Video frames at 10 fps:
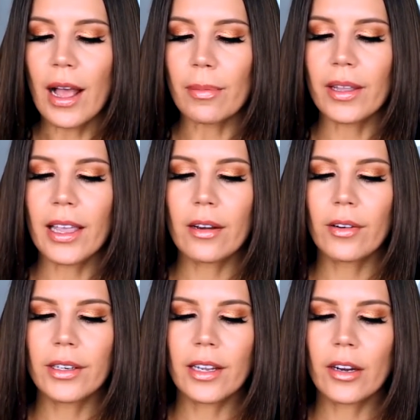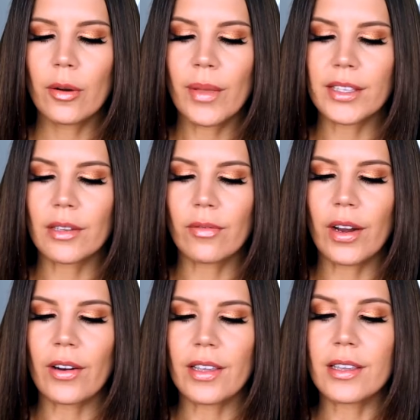applicator in here makes it
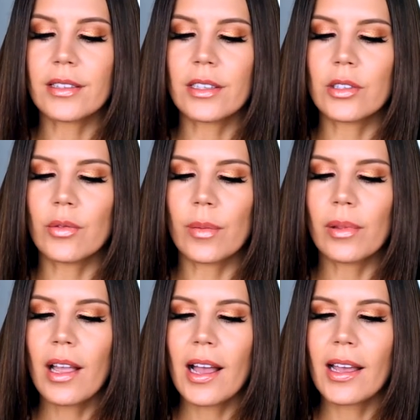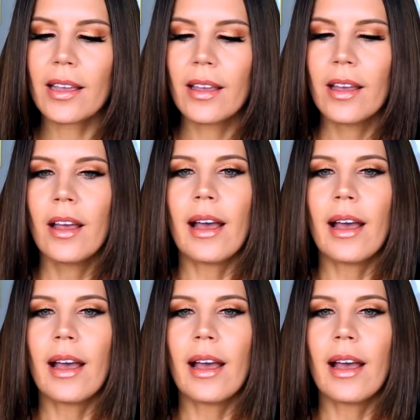very easy to apply.